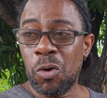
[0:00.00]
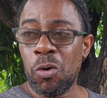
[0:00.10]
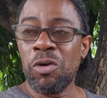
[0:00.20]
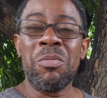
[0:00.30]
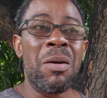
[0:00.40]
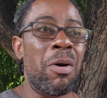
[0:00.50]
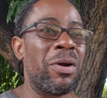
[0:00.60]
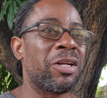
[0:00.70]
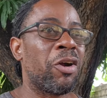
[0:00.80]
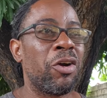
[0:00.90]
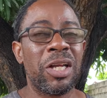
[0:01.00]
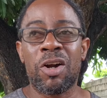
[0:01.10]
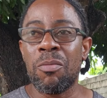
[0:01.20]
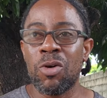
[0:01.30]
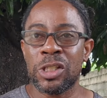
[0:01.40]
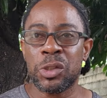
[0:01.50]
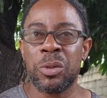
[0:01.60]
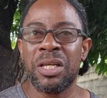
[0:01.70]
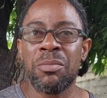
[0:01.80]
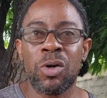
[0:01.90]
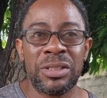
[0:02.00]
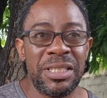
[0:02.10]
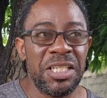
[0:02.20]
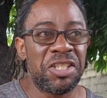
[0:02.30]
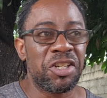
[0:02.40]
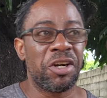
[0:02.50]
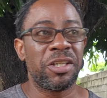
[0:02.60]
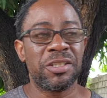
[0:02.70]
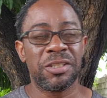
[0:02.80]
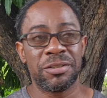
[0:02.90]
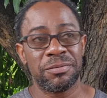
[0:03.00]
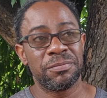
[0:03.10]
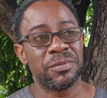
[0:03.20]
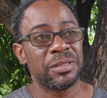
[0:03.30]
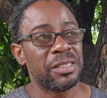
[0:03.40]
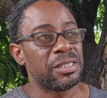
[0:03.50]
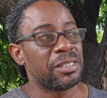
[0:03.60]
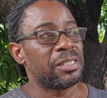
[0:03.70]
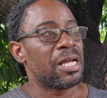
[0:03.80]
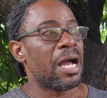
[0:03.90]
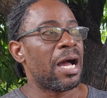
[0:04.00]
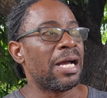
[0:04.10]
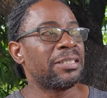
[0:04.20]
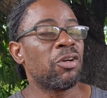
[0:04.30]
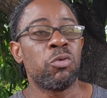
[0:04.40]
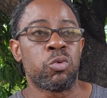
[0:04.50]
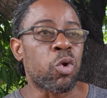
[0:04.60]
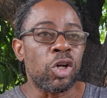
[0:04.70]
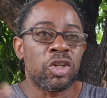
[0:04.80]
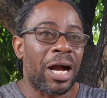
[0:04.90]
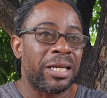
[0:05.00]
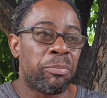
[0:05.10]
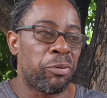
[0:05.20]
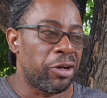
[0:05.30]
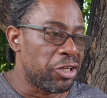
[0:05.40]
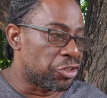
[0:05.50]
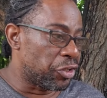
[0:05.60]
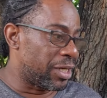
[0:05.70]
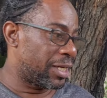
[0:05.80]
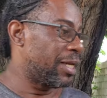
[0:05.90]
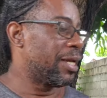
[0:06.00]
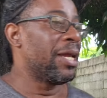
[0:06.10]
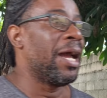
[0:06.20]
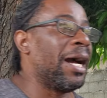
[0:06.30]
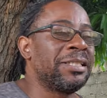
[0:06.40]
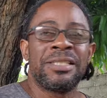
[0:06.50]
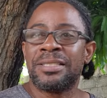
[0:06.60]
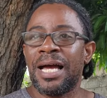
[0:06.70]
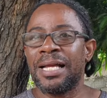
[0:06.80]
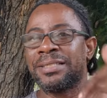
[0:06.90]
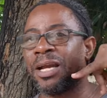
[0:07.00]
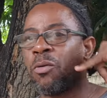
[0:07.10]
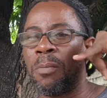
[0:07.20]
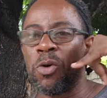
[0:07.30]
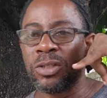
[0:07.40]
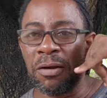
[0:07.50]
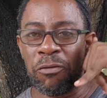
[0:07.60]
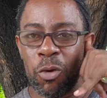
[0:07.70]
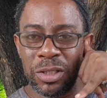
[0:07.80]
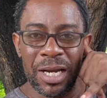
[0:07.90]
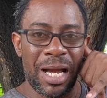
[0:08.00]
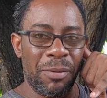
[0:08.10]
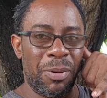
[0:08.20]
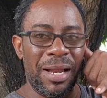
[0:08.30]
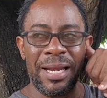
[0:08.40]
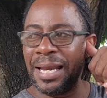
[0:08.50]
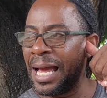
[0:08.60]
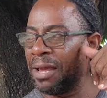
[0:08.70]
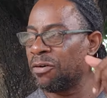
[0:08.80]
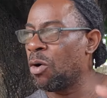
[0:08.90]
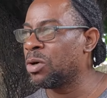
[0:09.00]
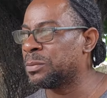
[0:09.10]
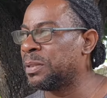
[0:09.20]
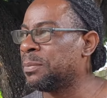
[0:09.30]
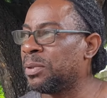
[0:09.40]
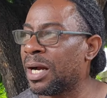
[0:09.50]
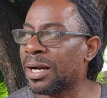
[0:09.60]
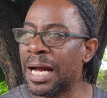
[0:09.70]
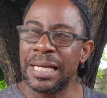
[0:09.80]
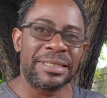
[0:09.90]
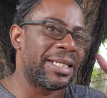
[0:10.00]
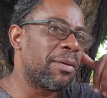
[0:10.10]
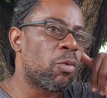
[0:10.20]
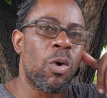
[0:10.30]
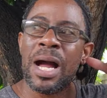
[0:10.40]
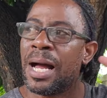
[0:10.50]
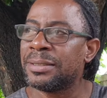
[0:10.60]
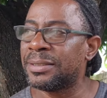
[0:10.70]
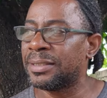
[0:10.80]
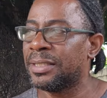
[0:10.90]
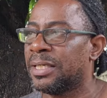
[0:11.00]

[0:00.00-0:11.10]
We remember when Curly come out swinging about t-shirt. And she go run go the print tree. And she start take 1 month of phone call pan live how much people are call say them want.